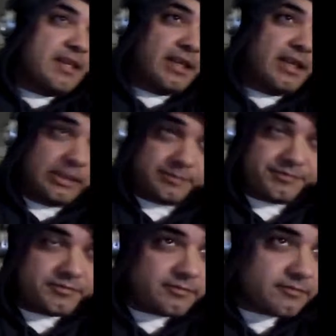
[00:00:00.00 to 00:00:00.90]
Um,
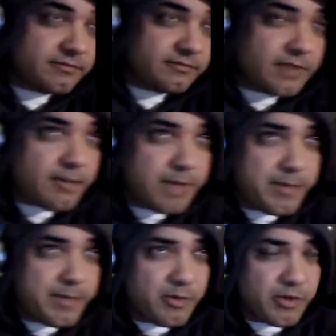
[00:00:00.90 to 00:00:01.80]

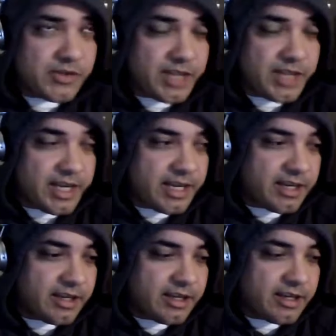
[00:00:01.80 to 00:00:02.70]
people were
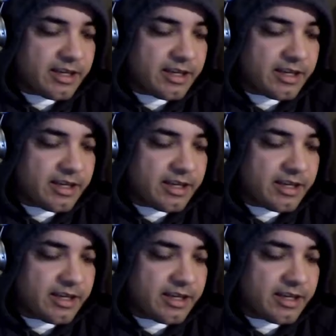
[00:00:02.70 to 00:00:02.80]
saying